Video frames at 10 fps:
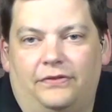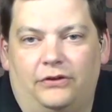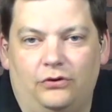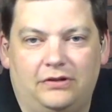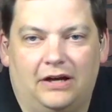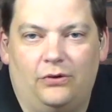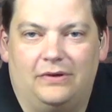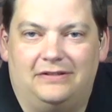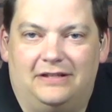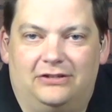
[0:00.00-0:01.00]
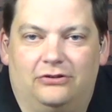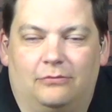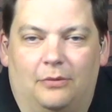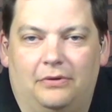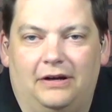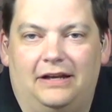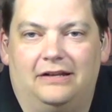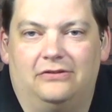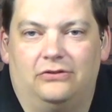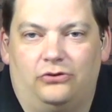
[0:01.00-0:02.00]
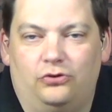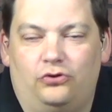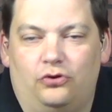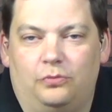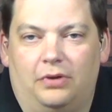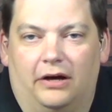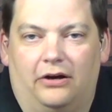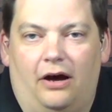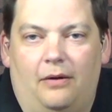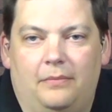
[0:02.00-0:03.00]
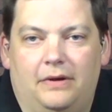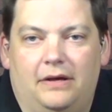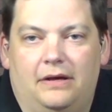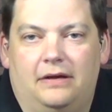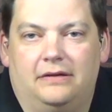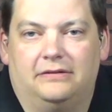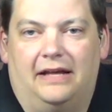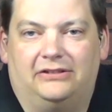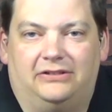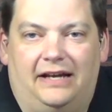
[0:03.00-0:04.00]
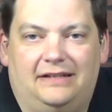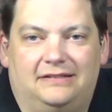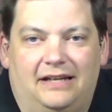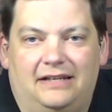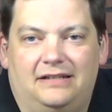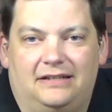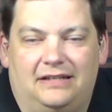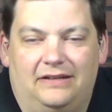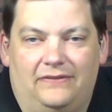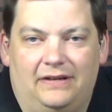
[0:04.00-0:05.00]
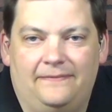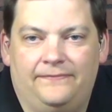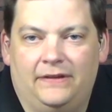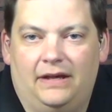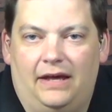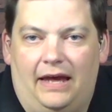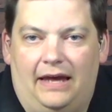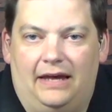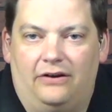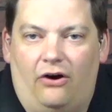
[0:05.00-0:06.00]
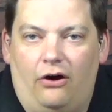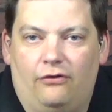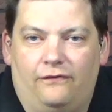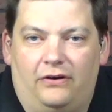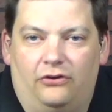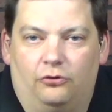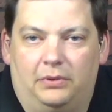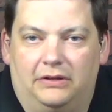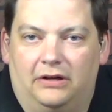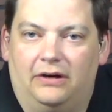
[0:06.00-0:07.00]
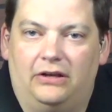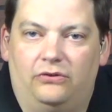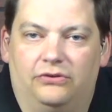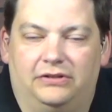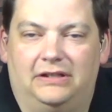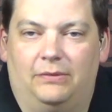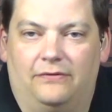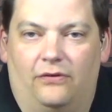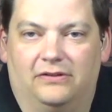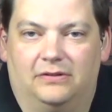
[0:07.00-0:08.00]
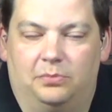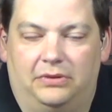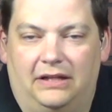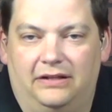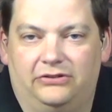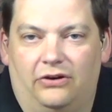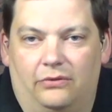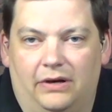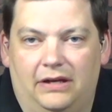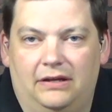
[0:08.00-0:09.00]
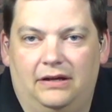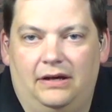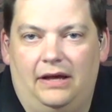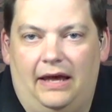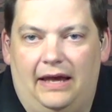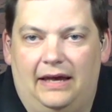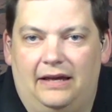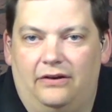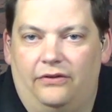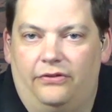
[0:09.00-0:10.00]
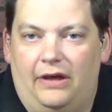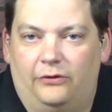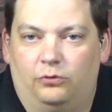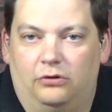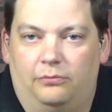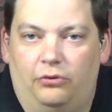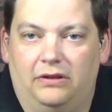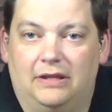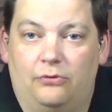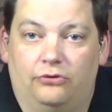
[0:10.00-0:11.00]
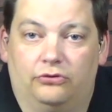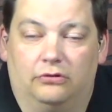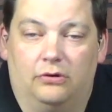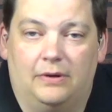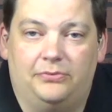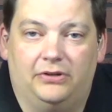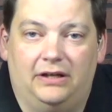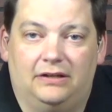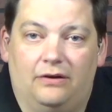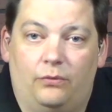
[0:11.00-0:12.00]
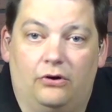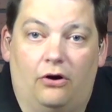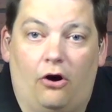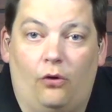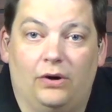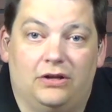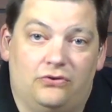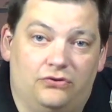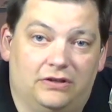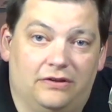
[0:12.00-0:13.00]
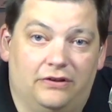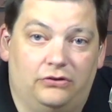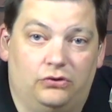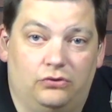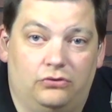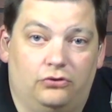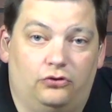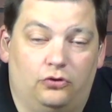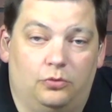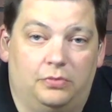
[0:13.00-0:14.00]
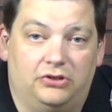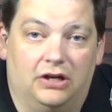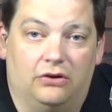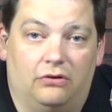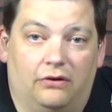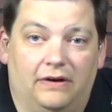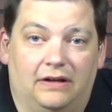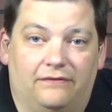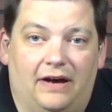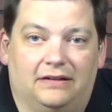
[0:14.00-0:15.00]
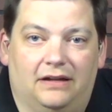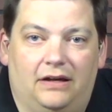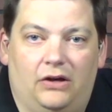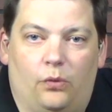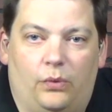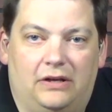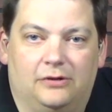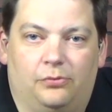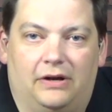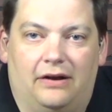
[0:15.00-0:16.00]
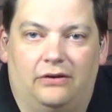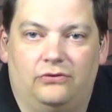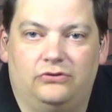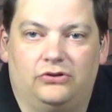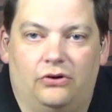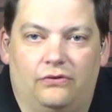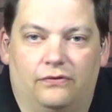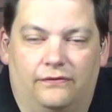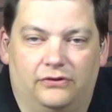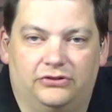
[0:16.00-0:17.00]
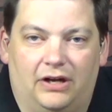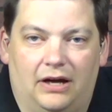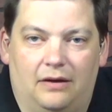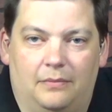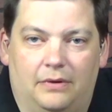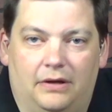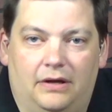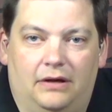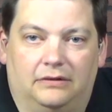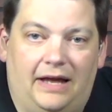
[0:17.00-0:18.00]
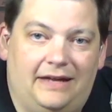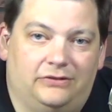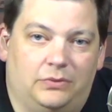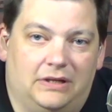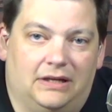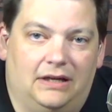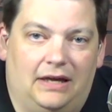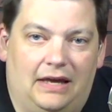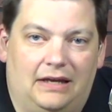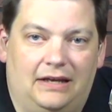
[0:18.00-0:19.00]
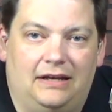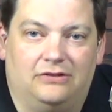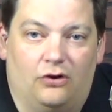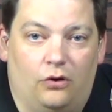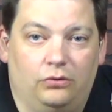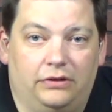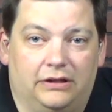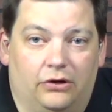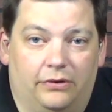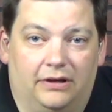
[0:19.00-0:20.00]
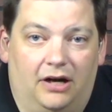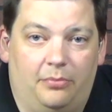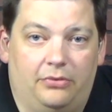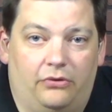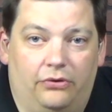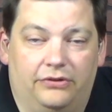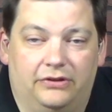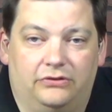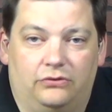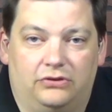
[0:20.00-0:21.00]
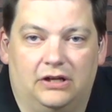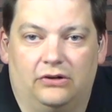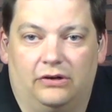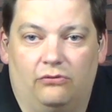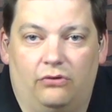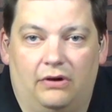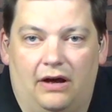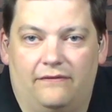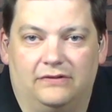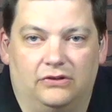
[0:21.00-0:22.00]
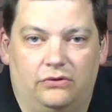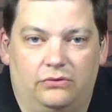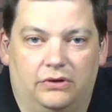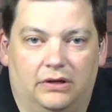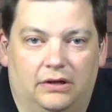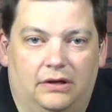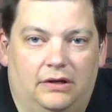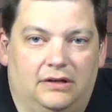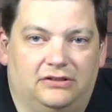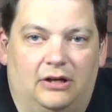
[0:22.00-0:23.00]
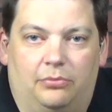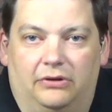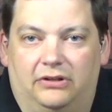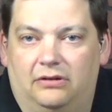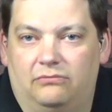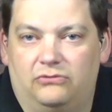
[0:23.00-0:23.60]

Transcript: The new channel is easy to remember. It is youtube.com/techzentv, and all our videos will be in there, and you'll see that we've already set playlist already. And as we're putting them onto our website, we are already using the new YouTube channel already. In fact, we just put out a new show for the first time last week, and it is only going up on this new channel. It won't have its own separate